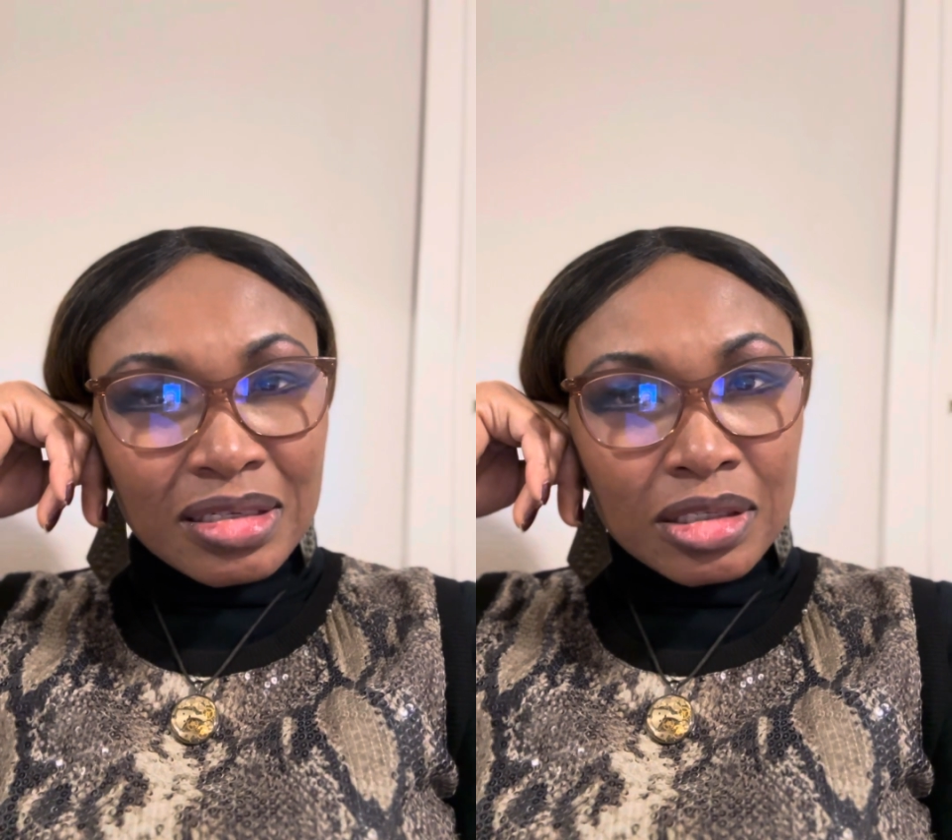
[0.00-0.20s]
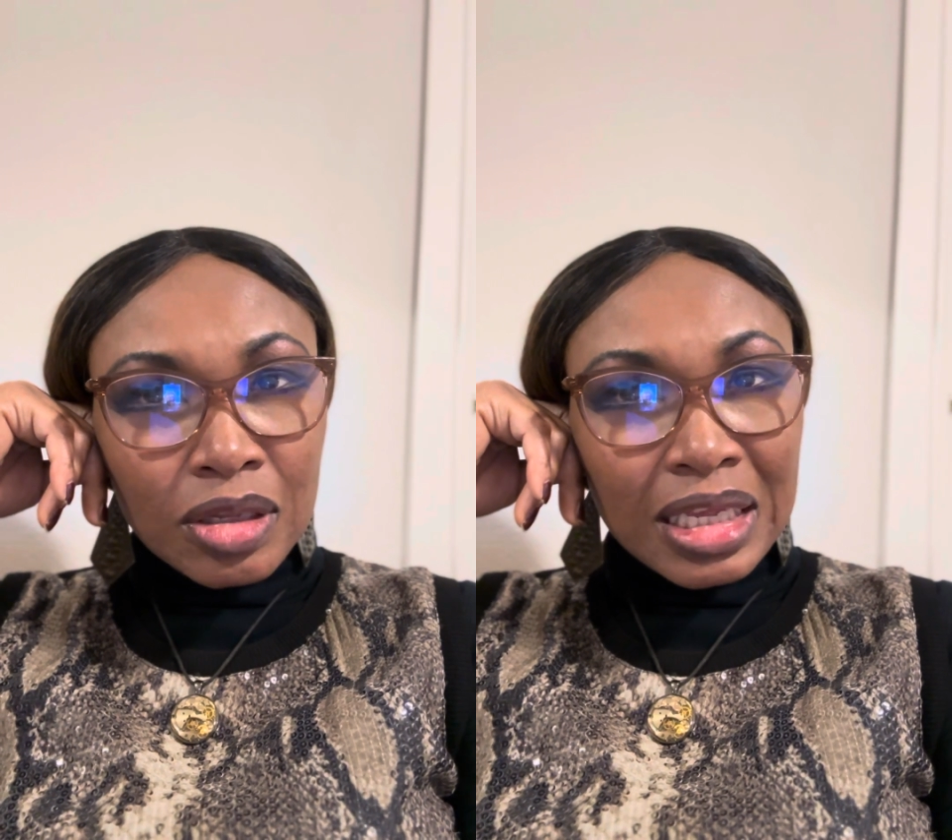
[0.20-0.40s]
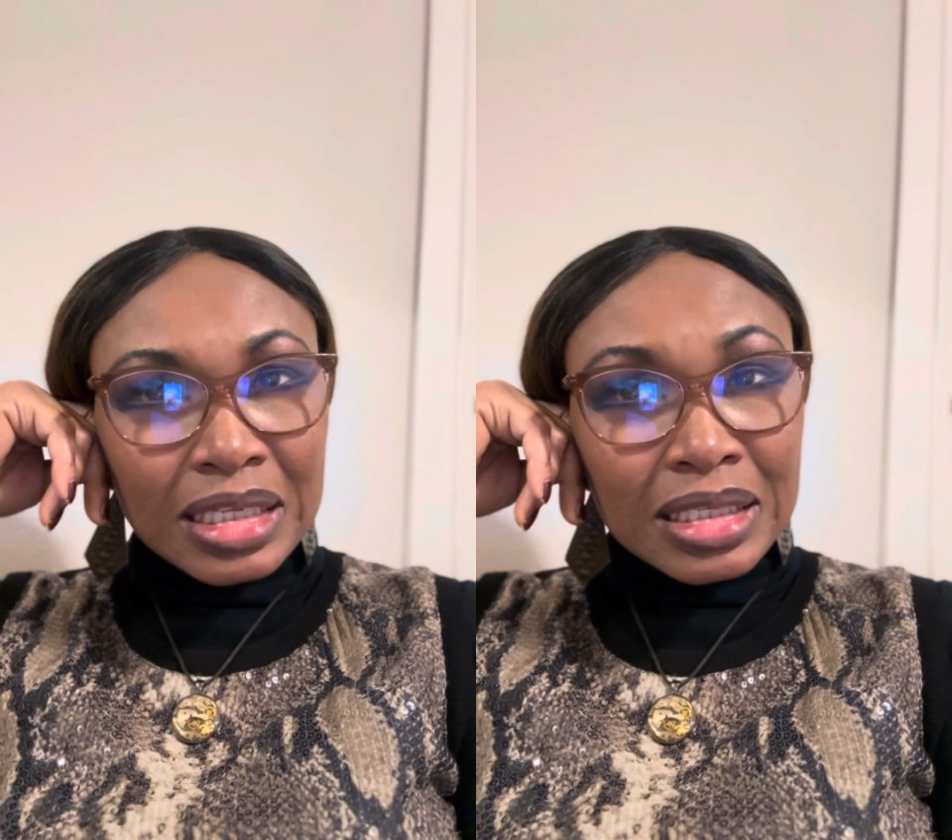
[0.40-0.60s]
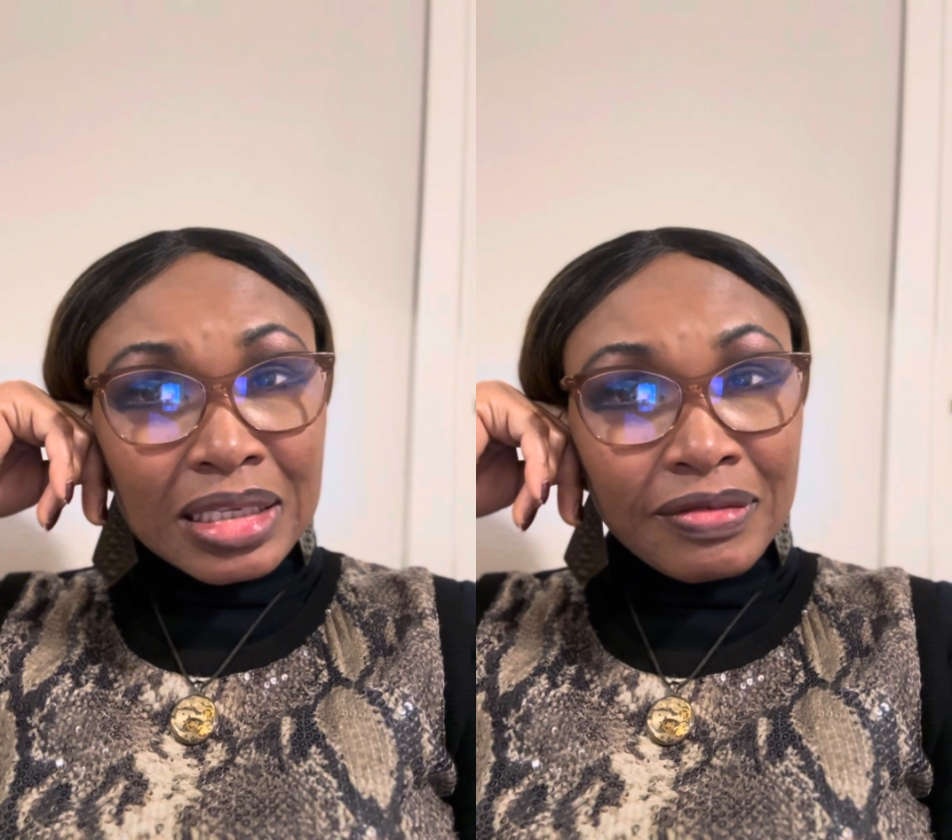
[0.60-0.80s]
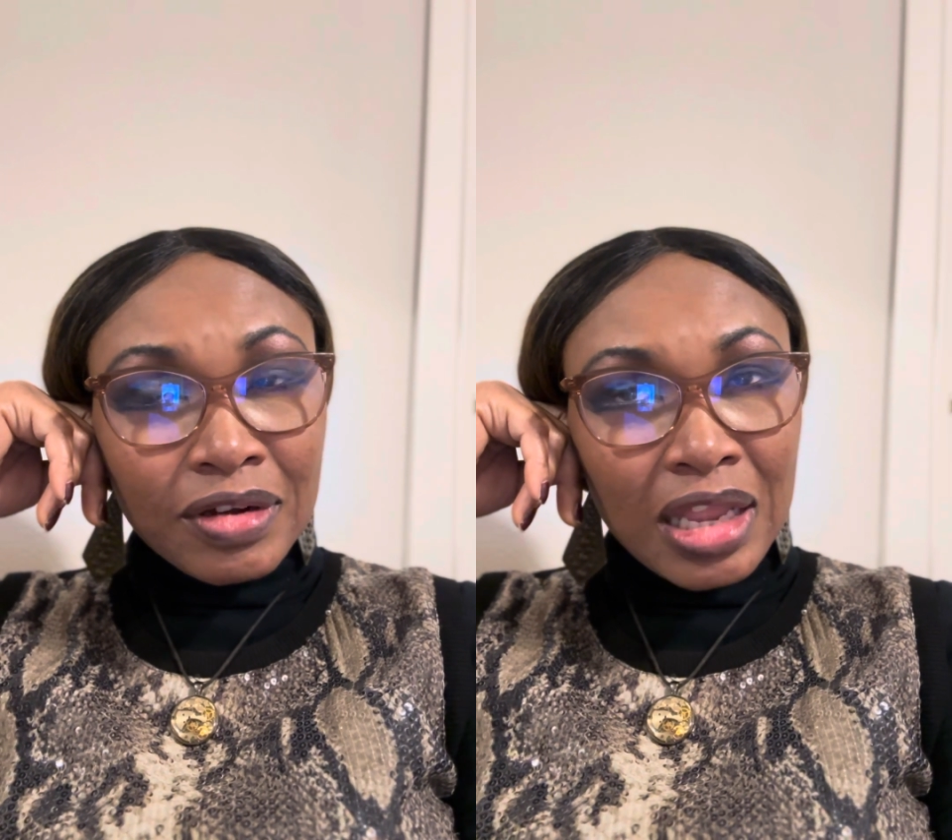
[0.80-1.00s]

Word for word: So let's live our